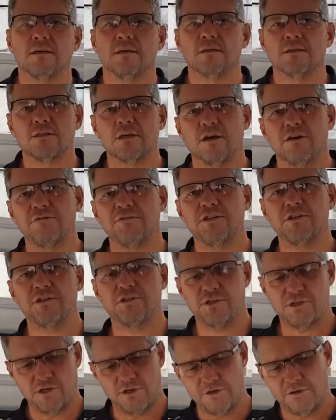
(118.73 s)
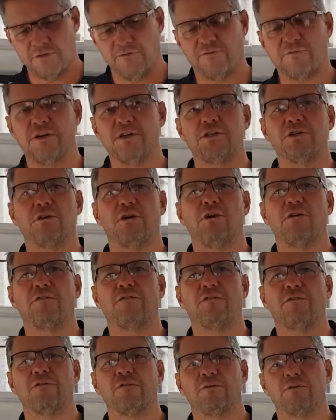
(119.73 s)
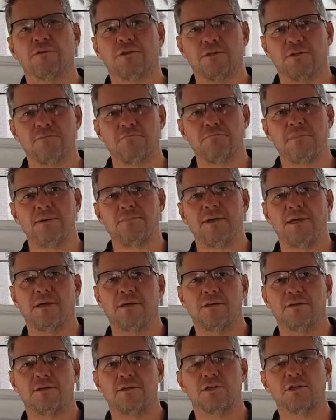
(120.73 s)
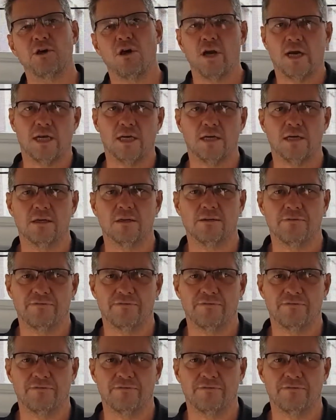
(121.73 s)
So I've just turned the fridge off to mimic cycling of the